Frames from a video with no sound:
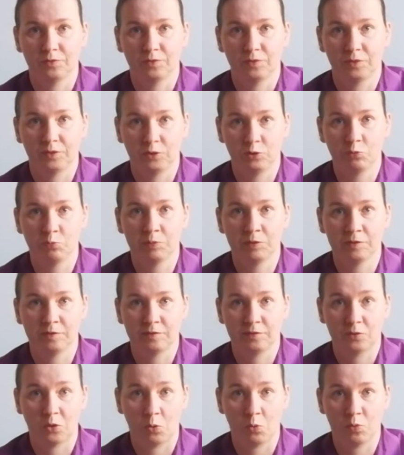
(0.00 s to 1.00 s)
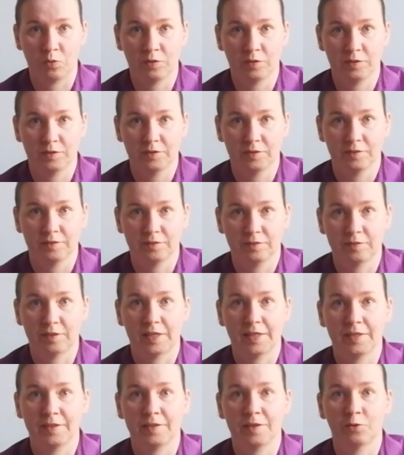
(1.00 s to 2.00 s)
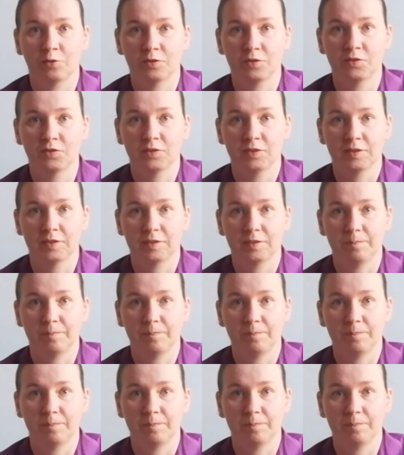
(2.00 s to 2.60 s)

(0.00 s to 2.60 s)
the human soul say there is